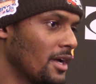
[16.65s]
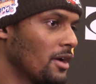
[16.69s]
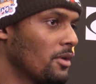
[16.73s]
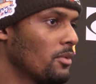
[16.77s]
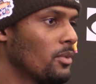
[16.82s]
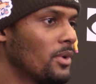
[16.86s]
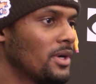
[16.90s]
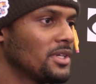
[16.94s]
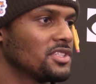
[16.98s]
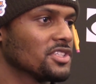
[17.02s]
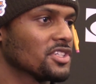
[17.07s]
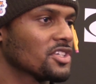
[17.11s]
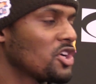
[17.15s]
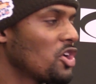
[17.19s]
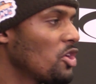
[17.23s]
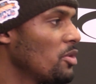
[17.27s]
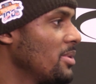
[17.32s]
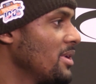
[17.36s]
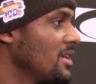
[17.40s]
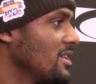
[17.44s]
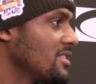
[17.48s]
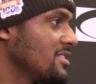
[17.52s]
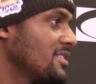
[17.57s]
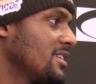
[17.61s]
what
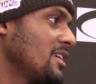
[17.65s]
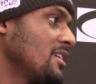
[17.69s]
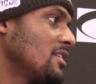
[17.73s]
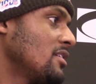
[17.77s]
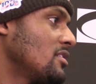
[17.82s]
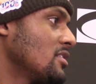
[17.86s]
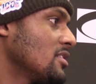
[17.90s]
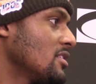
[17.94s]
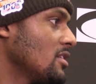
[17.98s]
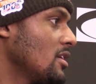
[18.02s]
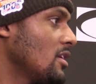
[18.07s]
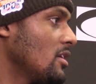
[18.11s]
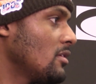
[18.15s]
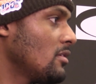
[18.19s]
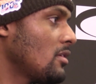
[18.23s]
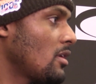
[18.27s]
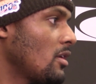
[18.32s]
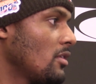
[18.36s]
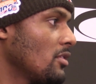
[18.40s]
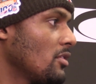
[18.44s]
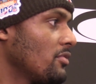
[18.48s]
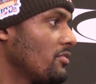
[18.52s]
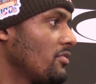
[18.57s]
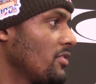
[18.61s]
Jacoby is seeing
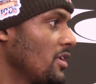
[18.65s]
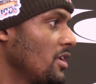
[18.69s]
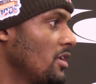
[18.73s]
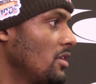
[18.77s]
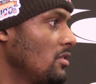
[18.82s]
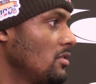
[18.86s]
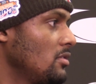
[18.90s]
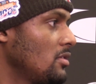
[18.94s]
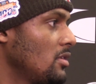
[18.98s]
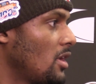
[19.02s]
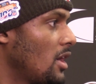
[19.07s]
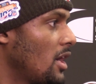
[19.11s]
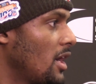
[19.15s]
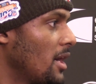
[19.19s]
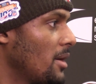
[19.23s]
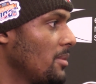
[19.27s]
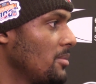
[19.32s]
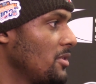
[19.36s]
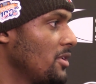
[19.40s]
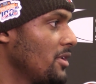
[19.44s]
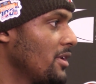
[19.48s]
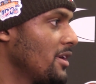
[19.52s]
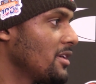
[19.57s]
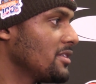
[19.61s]
on the field
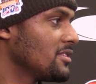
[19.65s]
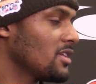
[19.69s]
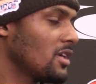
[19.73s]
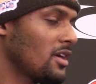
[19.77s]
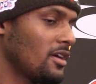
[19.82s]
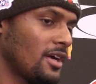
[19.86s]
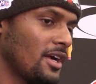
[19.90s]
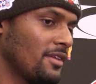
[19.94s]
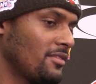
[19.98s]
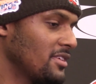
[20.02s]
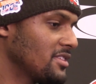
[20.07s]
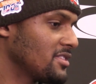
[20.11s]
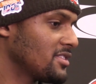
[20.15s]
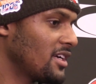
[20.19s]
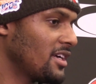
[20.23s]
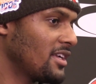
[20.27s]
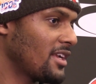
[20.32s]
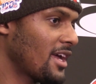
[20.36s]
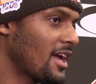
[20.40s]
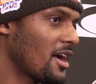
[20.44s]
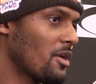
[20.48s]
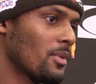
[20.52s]
during every Sunday.